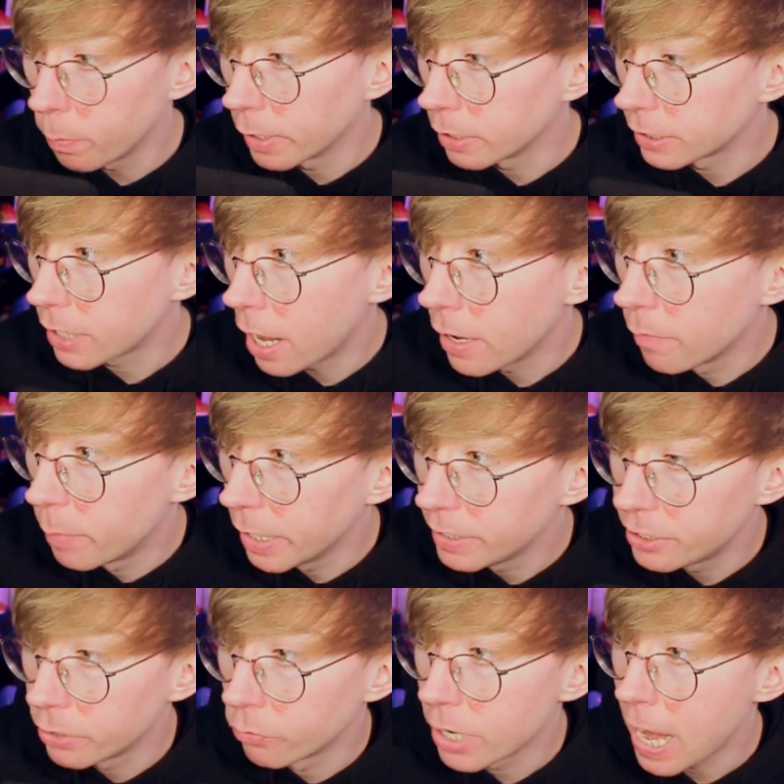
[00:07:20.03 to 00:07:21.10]
but it's kind of
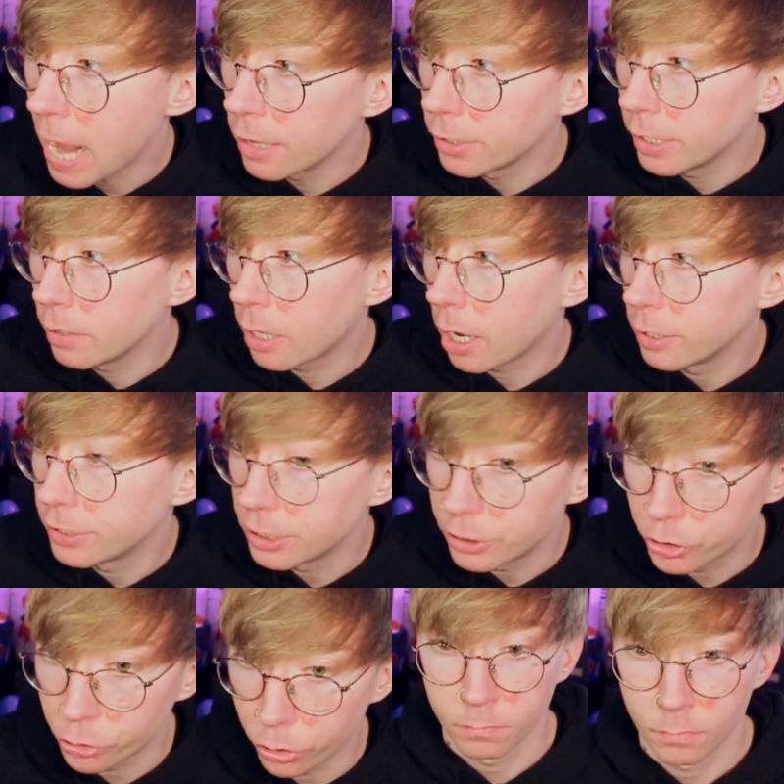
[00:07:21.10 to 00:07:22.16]
based in reality because it's
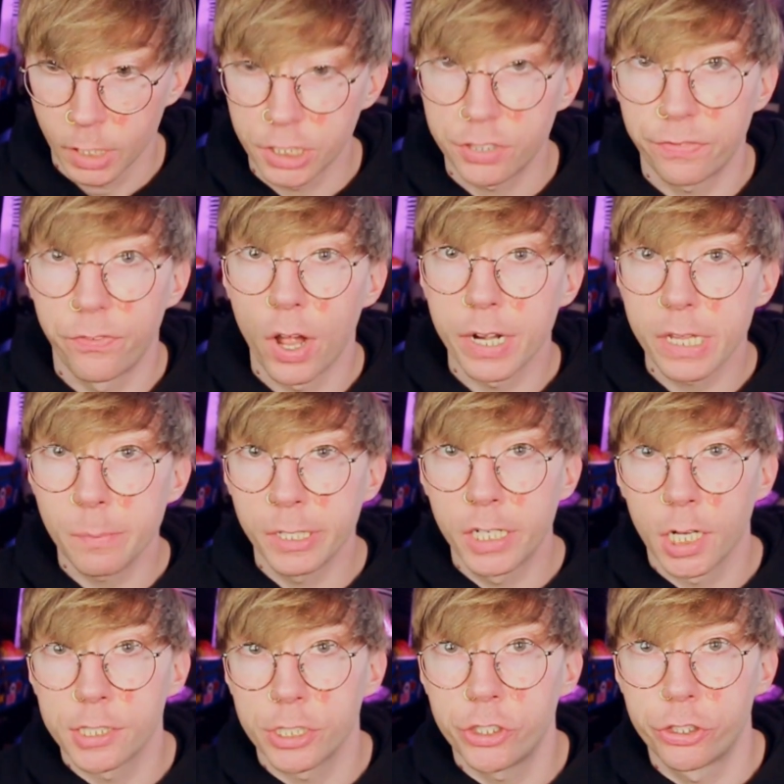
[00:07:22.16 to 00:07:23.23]
true. It's funny
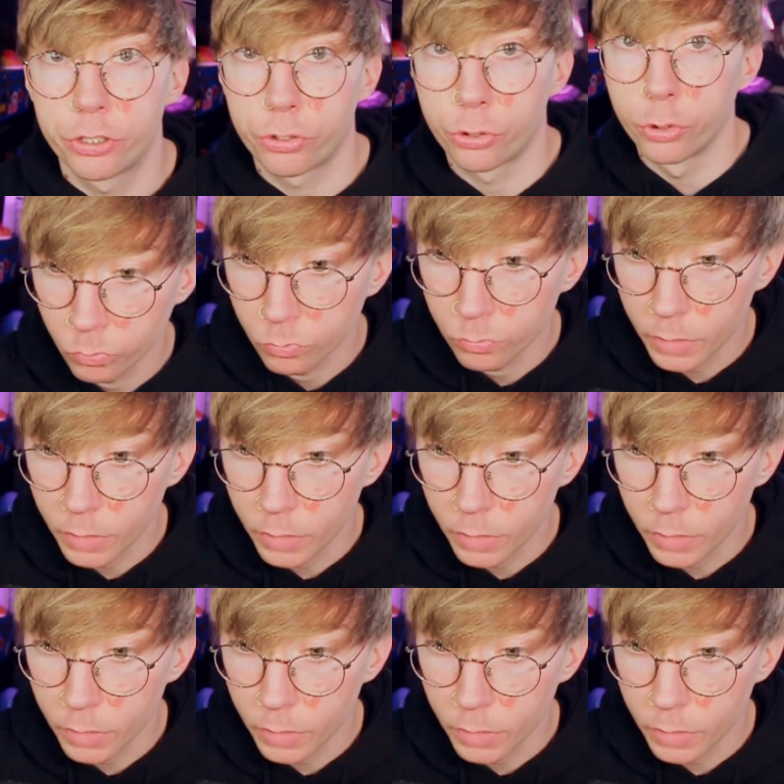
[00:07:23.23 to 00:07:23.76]
because it's true.